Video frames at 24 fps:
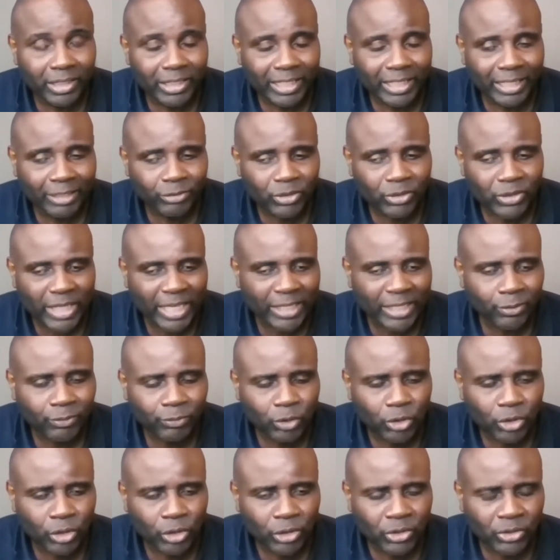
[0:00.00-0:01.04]
outside
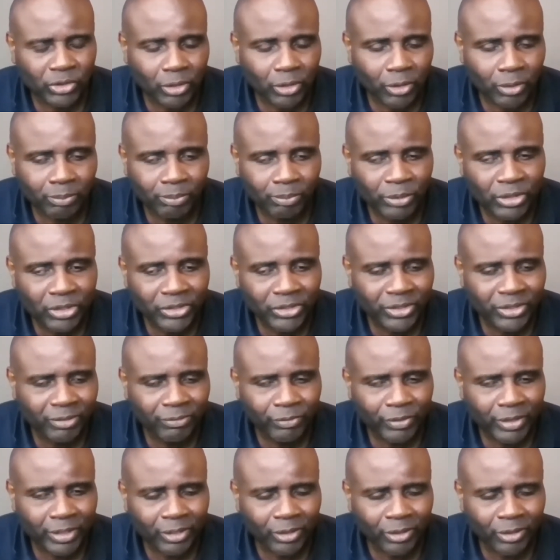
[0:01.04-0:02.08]
of church in a completely
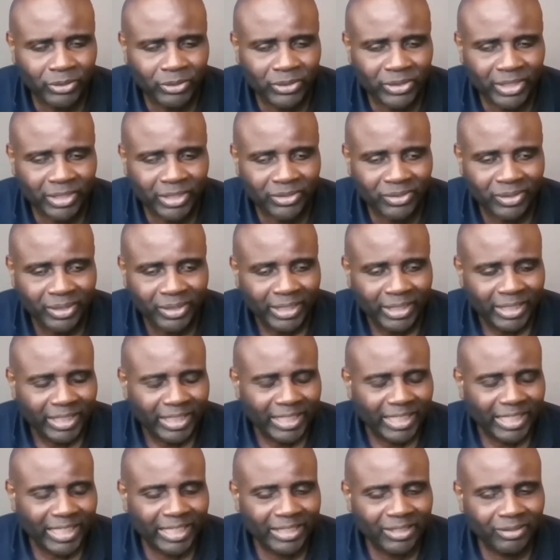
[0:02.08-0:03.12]
different context.
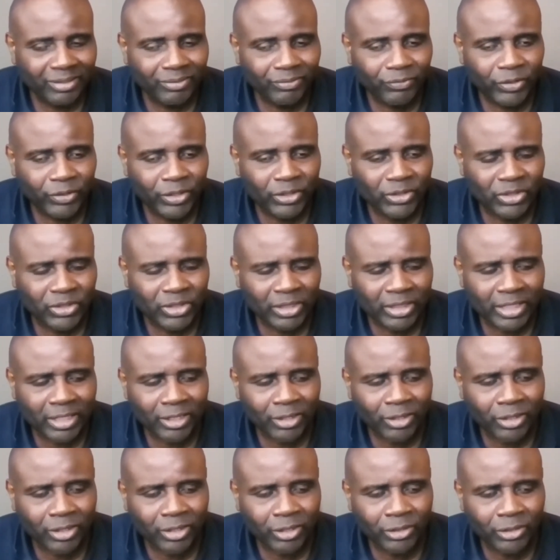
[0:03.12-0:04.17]
And the first thing that
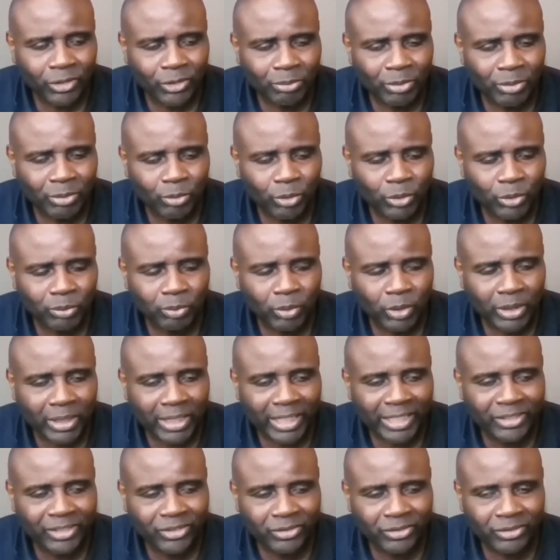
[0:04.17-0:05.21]
occurred to me was, but
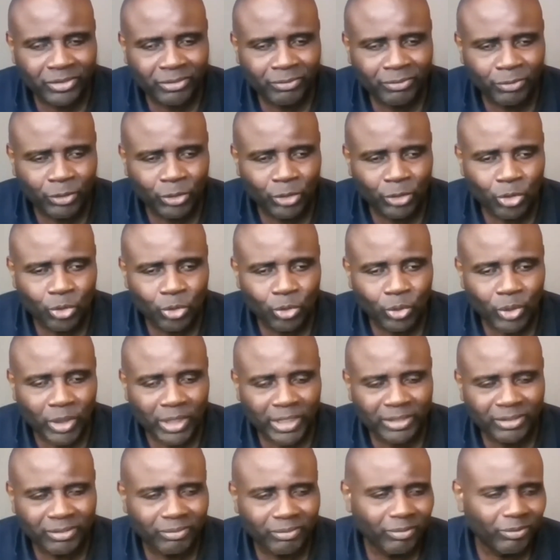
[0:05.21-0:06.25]
I didn't even know.
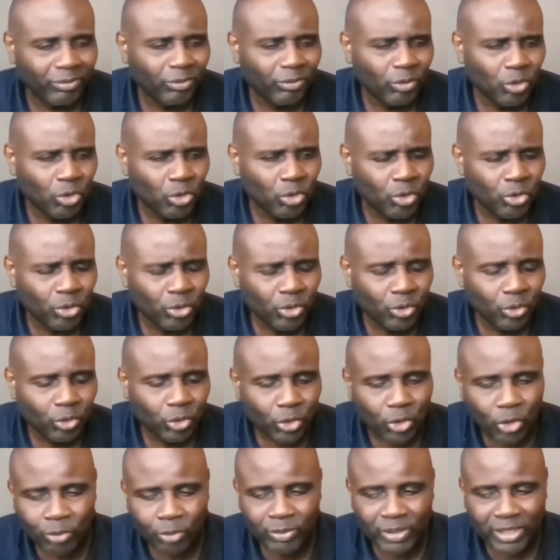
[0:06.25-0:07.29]
And, you know, you
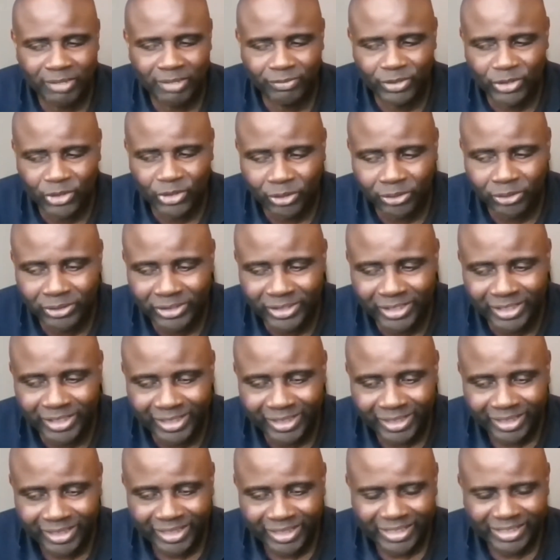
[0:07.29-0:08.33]
saw me every Sunday
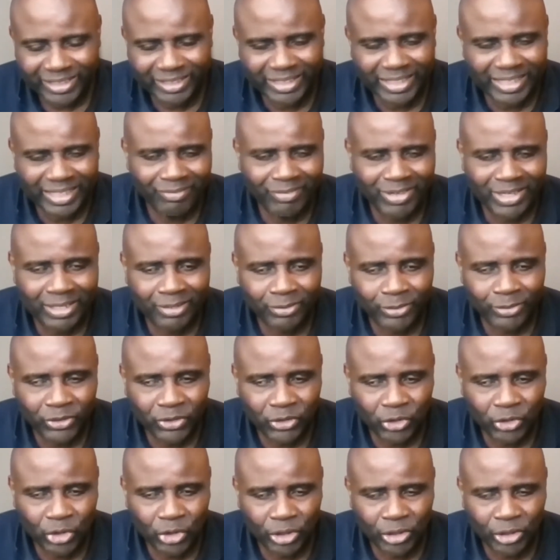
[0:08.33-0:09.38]
when I was
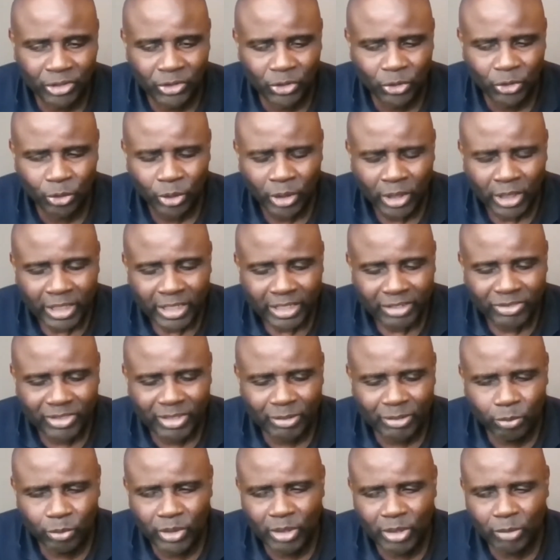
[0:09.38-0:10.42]
in church. So
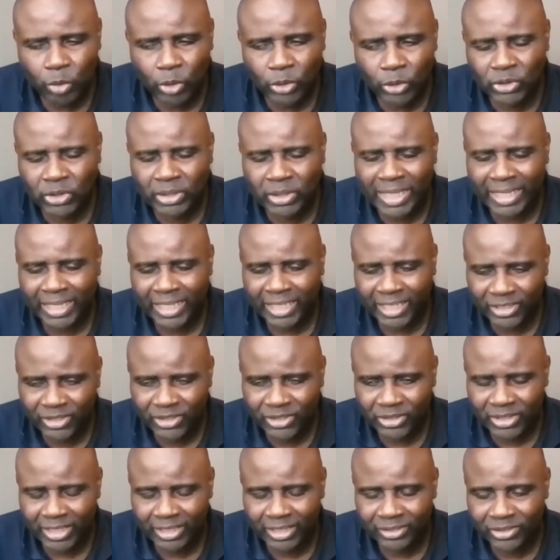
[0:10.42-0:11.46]
there was that
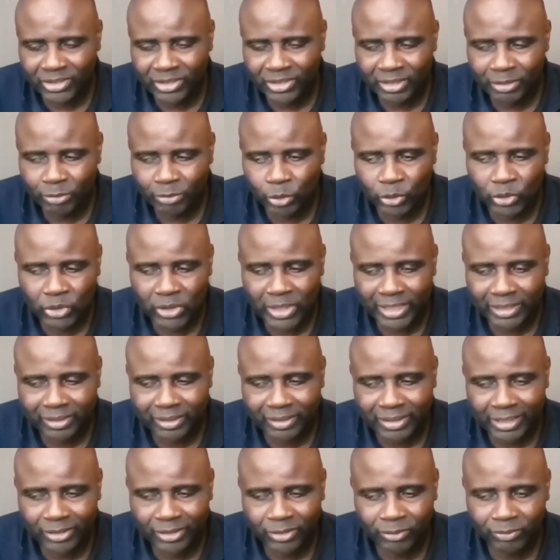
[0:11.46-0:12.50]
hesitancy. There was that
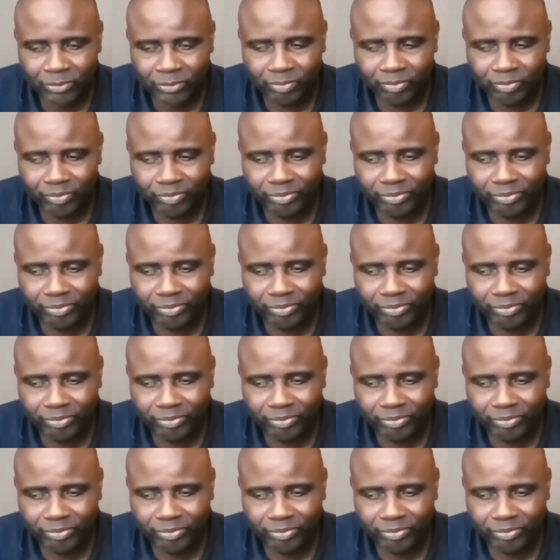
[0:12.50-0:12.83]
kind of,